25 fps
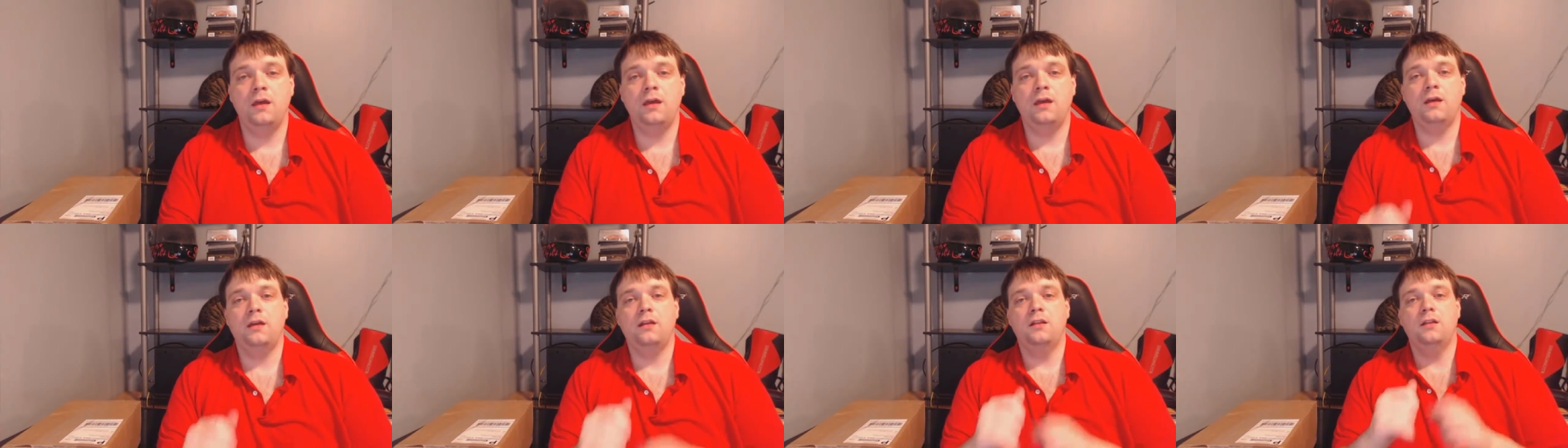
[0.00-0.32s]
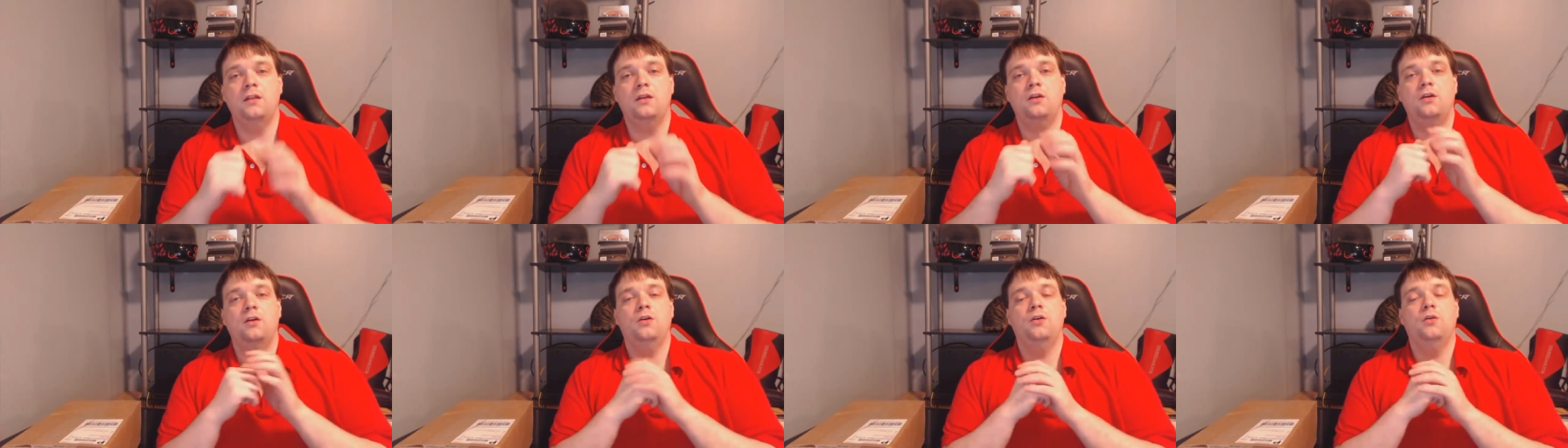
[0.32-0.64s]

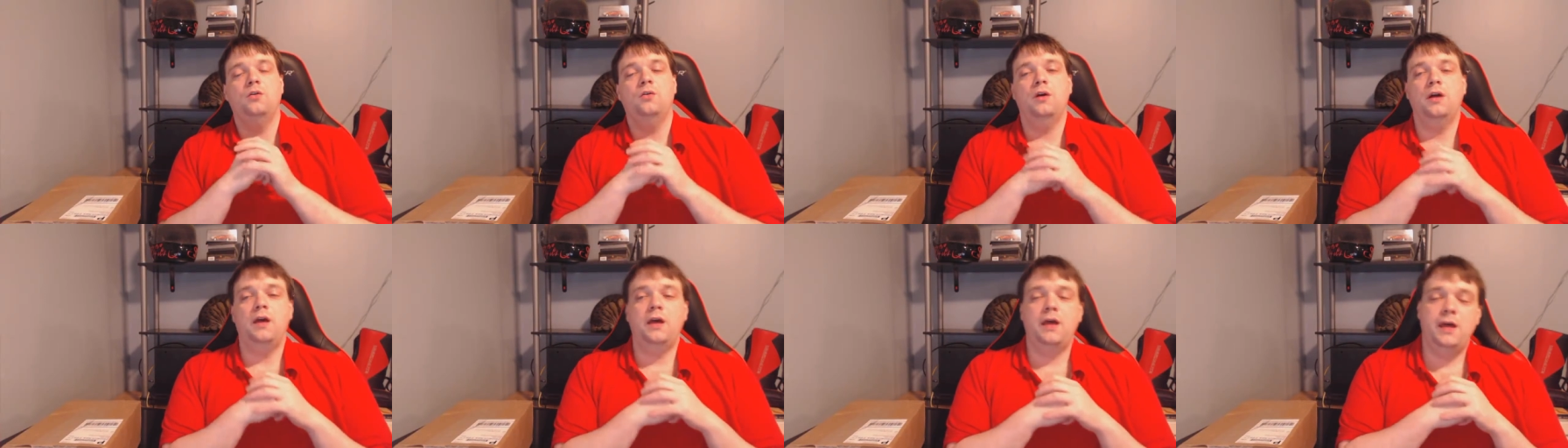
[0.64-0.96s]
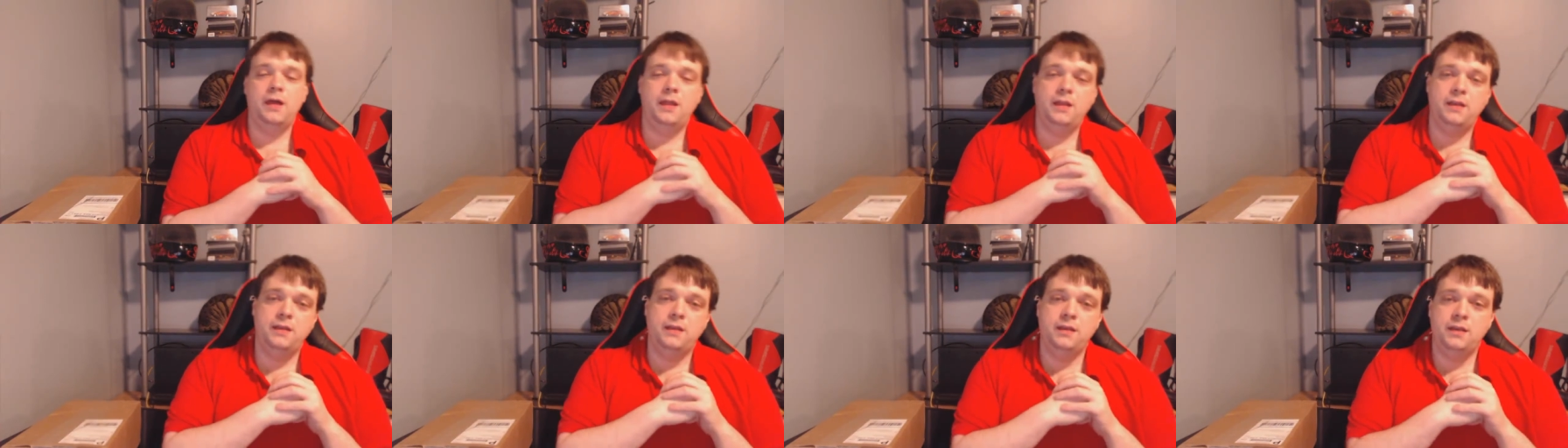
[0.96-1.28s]
Hello,
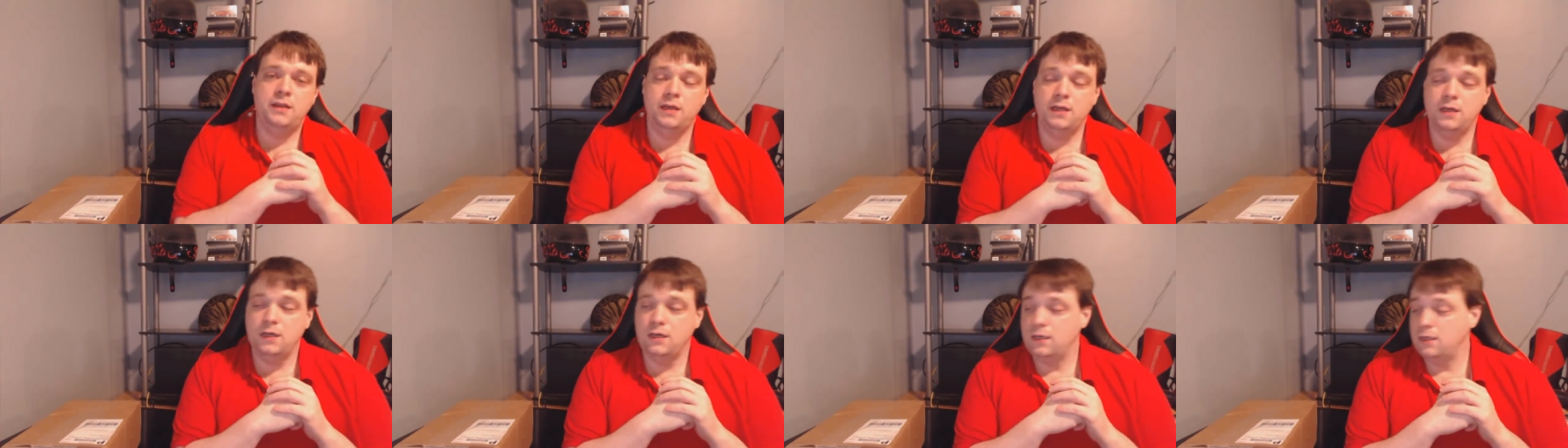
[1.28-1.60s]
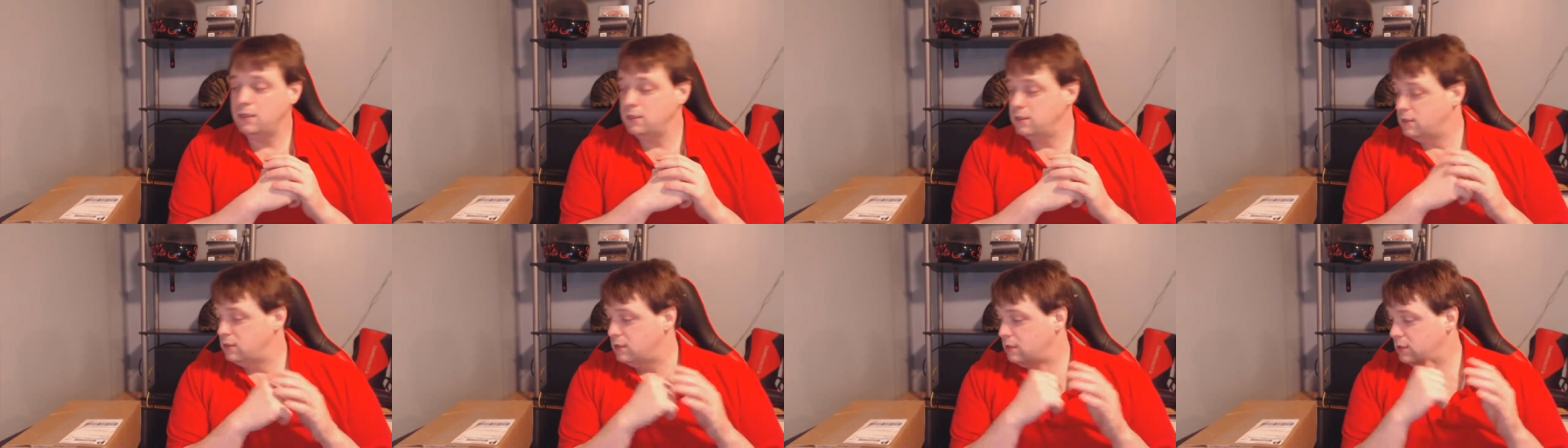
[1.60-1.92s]
and
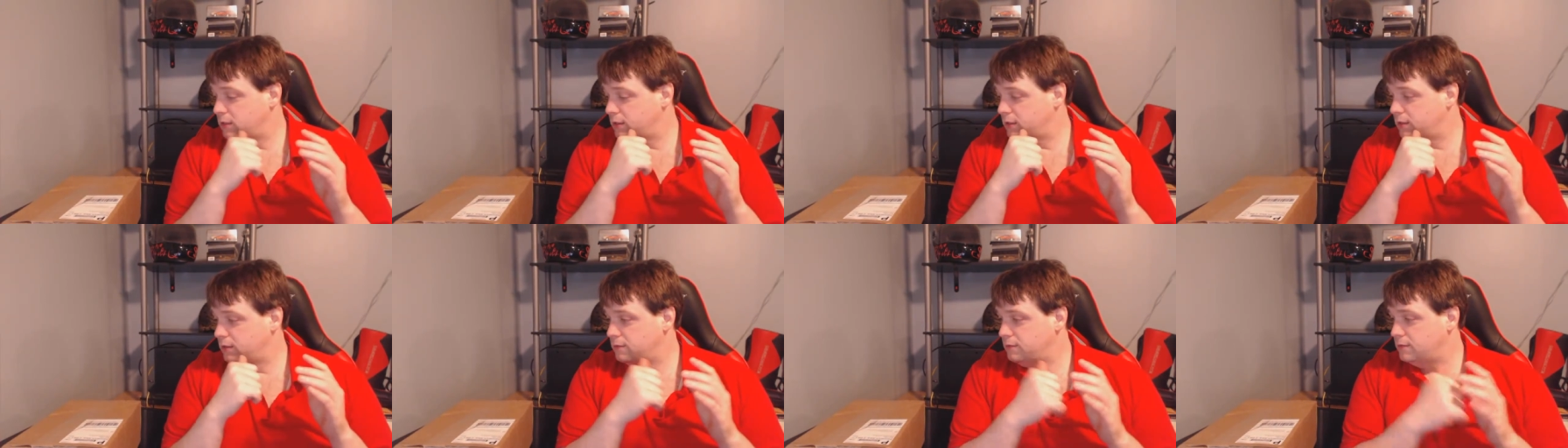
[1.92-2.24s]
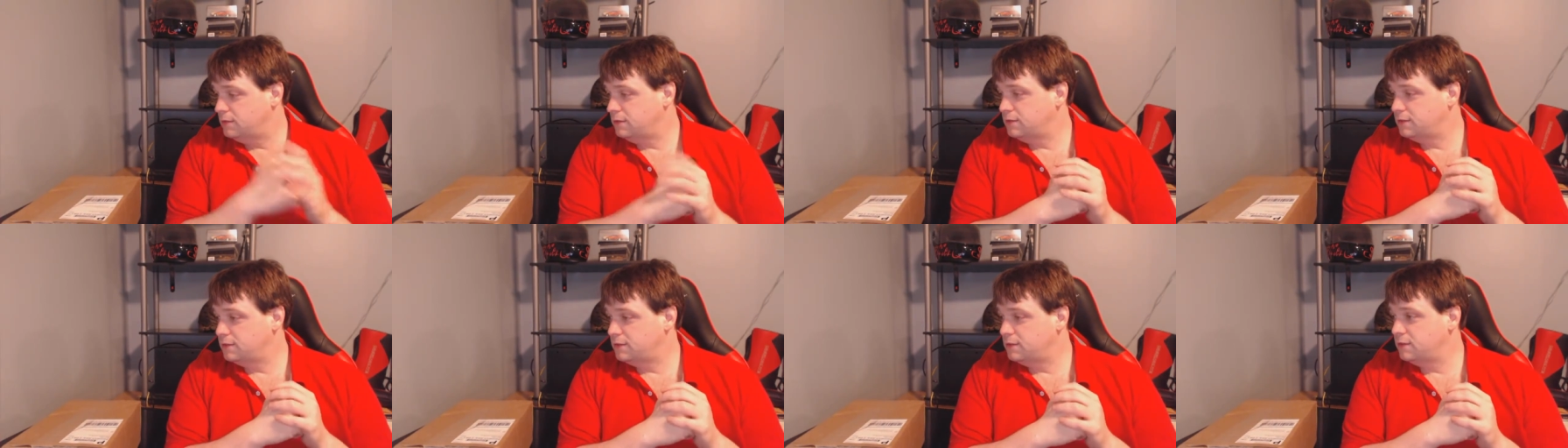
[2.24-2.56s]

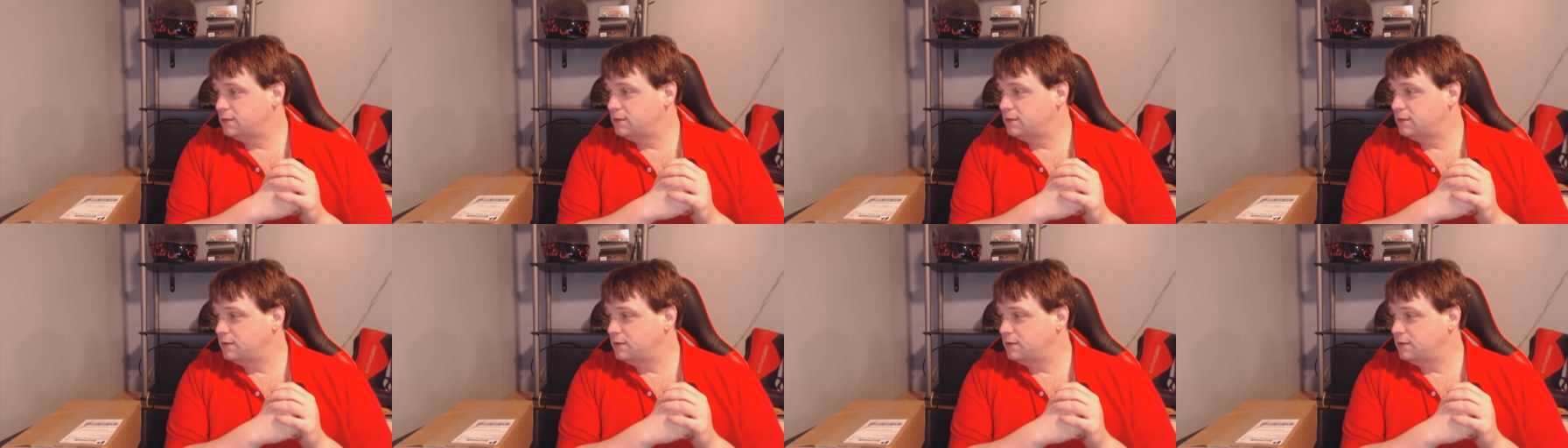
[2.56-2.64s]
this